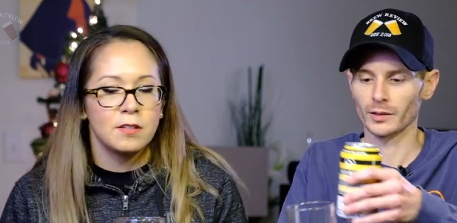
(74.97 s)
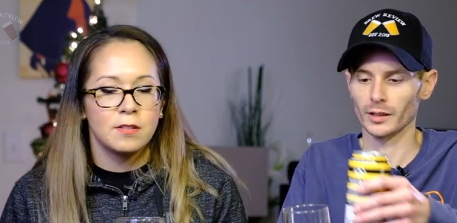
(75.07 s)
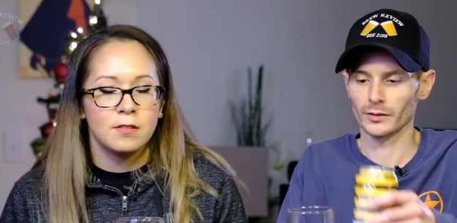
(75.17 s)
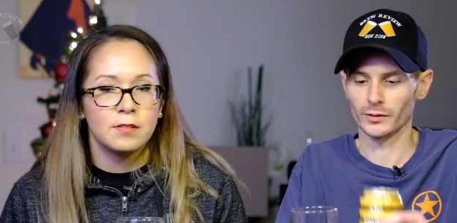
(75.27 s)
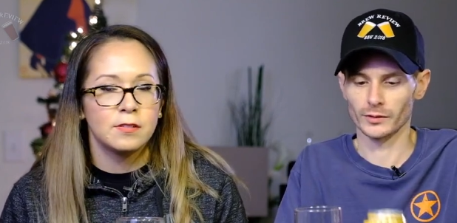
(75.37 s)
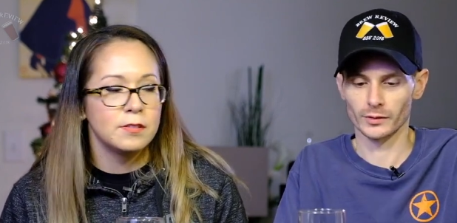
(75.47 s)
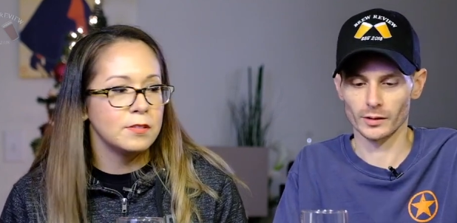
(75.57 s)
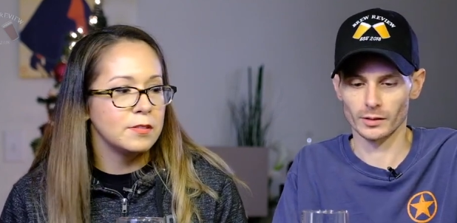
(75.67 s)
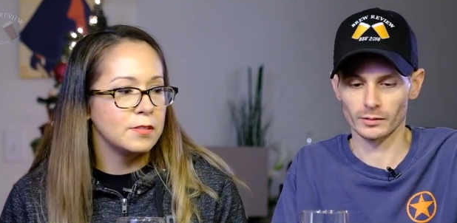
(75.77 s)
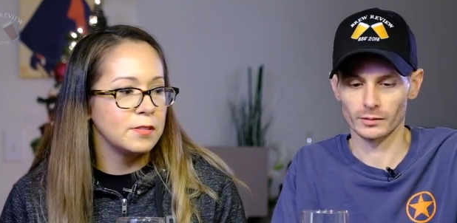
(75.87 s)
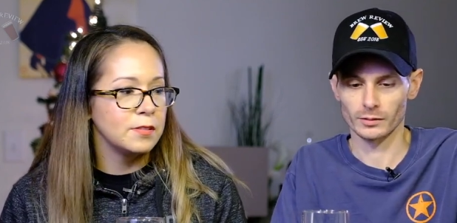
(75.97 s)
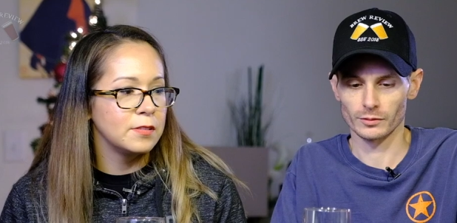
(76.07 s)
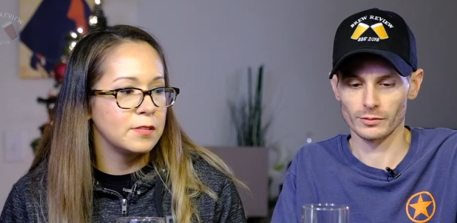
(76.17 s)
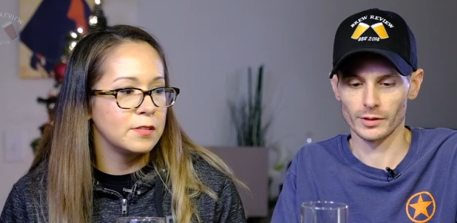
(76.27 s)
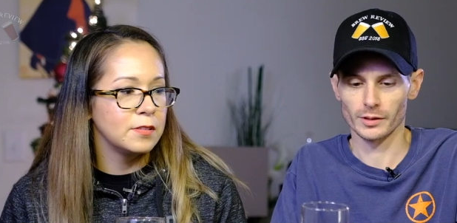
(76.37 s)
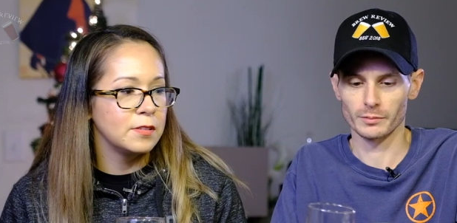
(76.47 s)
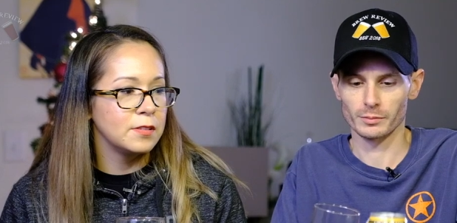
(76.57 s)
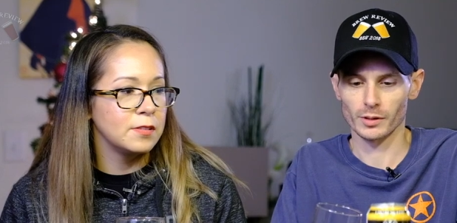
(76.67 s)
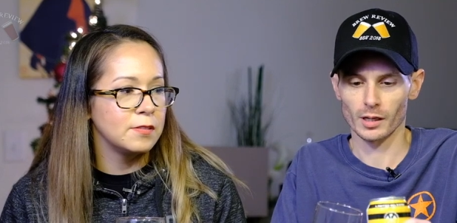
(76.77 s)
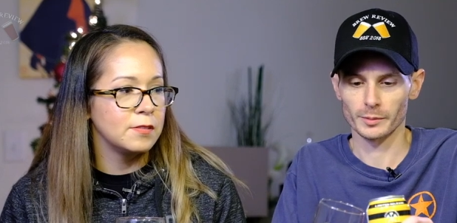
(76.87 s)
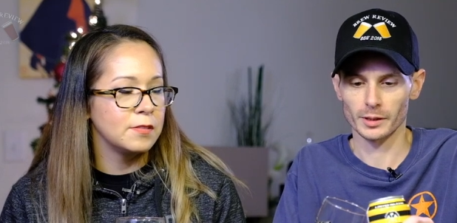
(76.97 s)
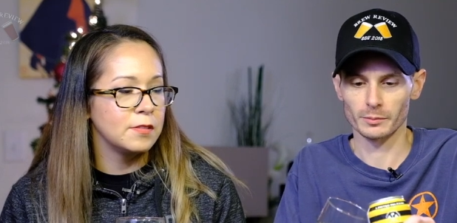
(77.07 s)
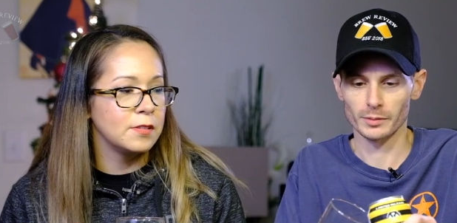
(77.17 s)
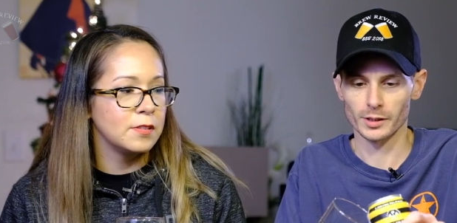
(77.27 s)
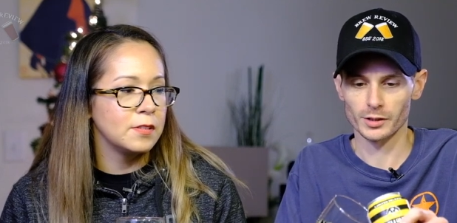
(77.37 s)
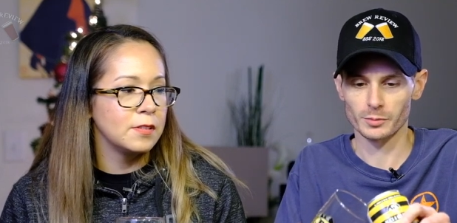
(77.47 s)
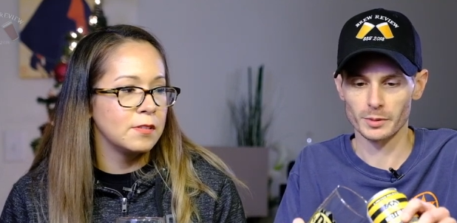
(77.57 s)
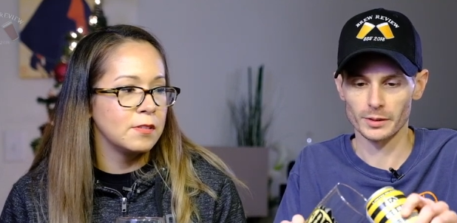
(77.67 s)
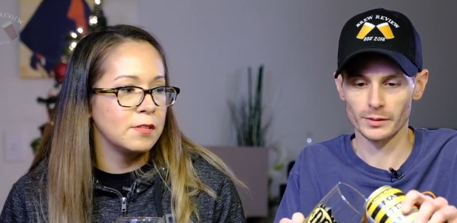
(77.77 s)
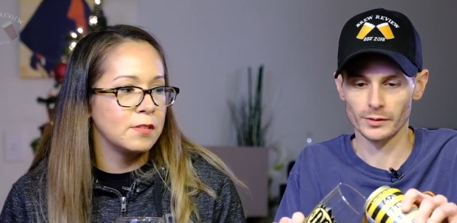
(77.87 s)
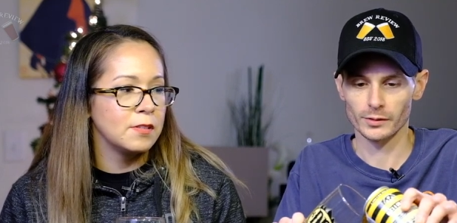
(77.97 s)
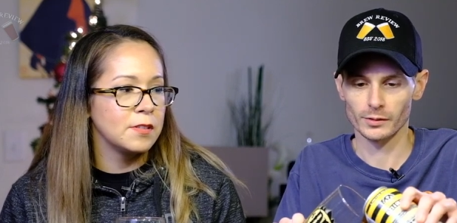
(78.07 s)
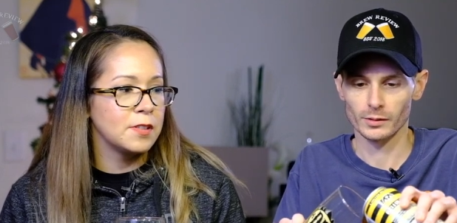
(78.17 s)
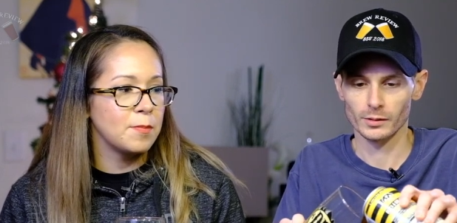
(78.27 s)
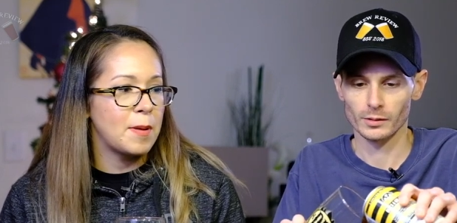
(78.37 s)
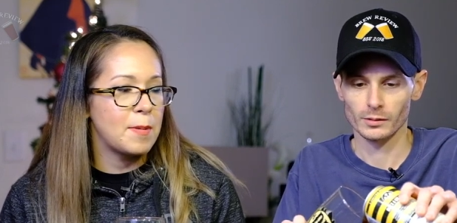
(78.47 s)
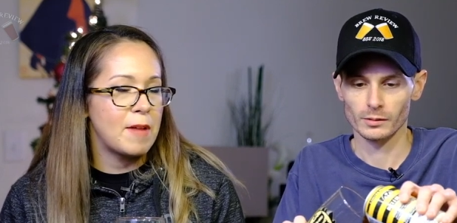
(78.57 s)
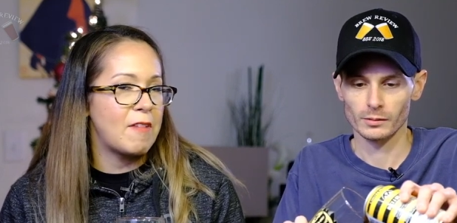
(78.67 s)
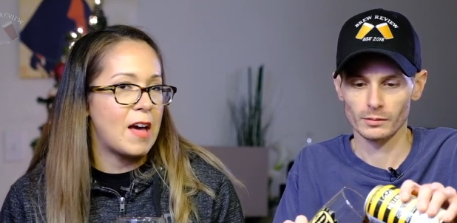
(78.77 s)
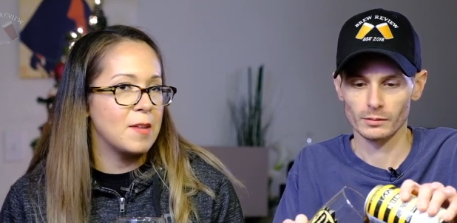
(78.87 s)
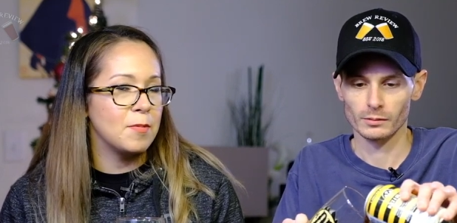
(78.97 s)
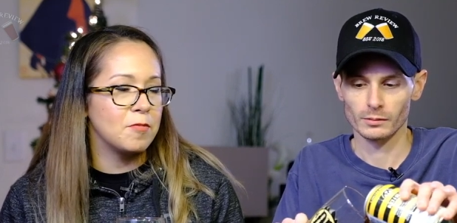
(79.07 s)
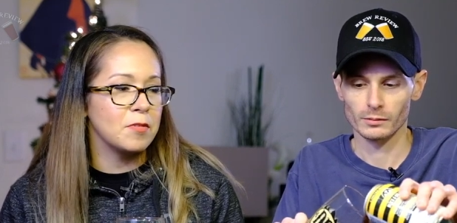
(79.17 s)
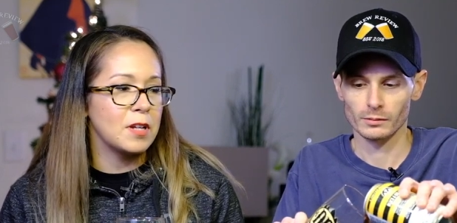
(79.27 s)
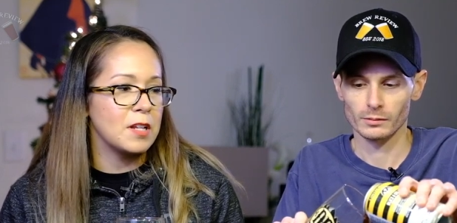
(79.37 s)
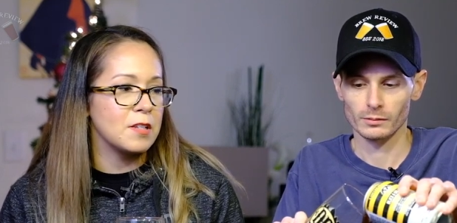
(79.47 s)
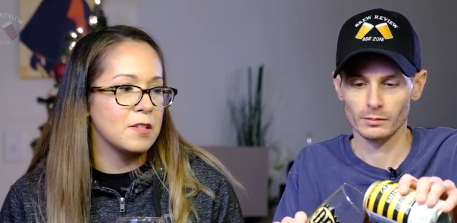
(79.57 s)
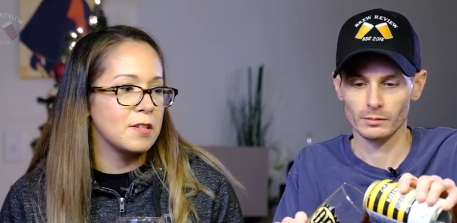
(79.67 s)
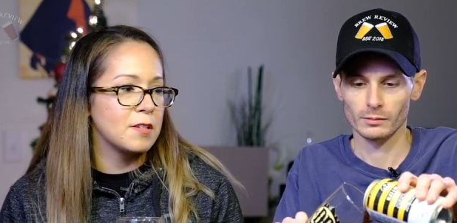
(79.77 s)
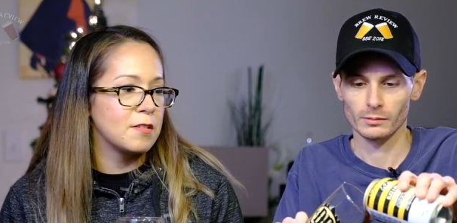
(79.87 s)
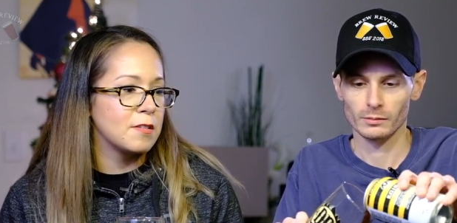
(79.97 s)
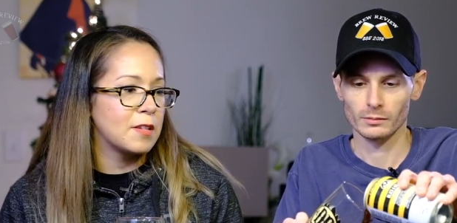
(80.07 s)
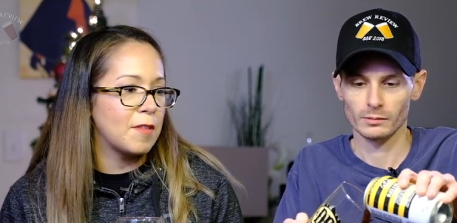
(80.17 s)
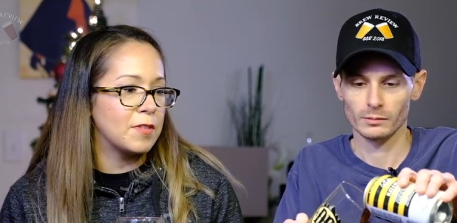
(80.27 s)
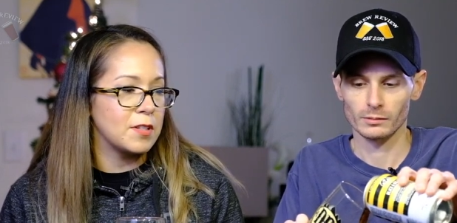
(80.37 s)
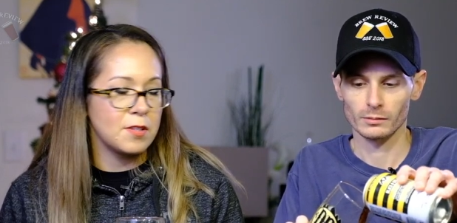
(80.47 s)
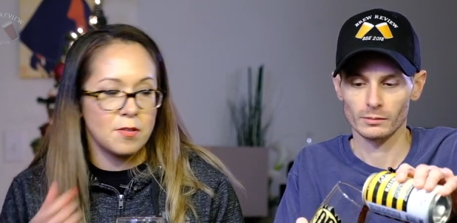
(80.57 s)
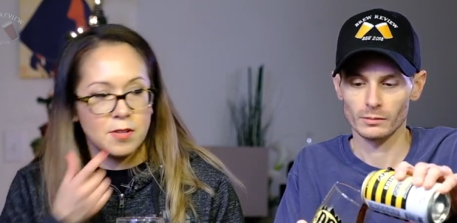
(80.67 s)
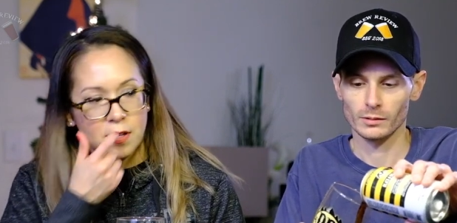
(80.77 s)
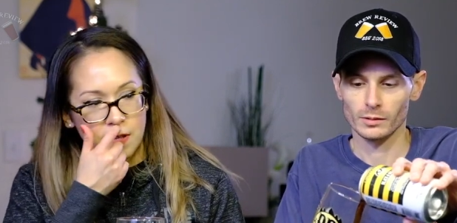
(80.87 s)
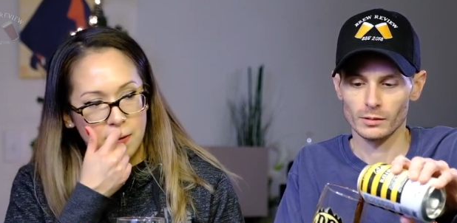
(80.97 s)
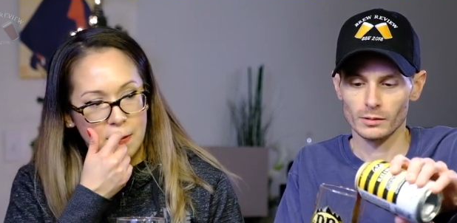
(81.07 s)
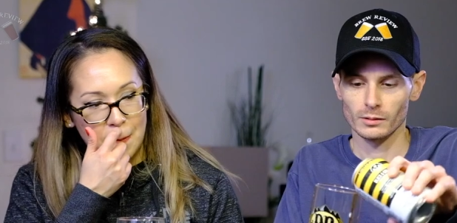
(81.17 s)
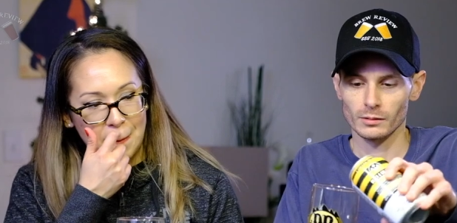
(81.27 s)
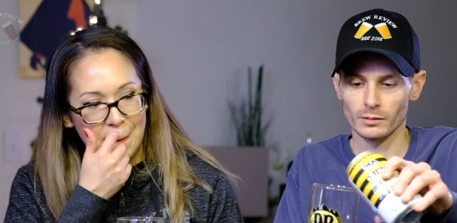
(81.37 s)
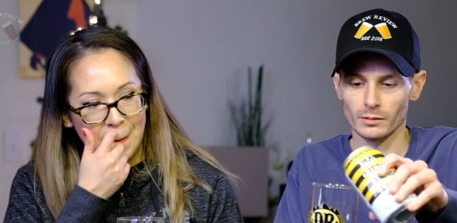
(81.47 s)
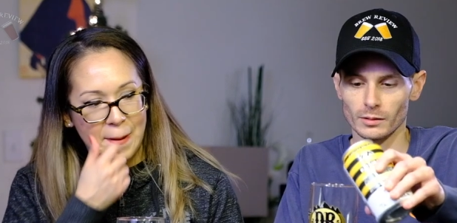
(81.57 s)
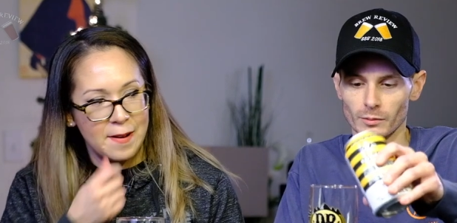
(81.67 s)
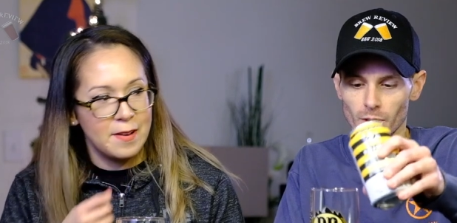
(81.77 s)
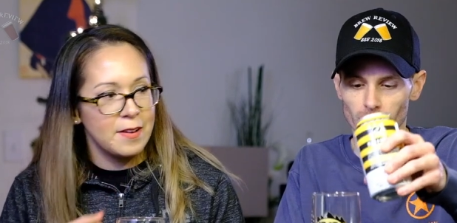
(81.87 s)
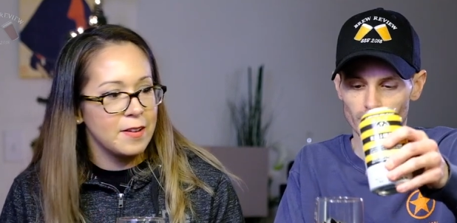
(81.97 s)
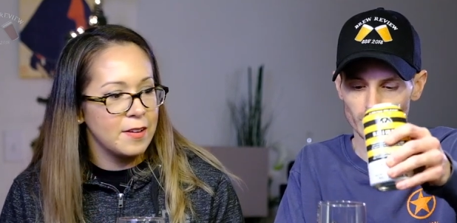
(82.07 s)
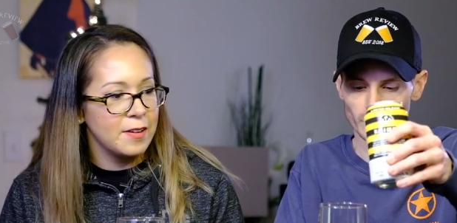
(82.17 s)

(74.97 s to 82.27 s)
Speaker 1: Kent is uh, very prominent in British beers.
Speaker 2: So maybe I've had it before and I just haven't associated.
Speaker 1: Uh, well, it is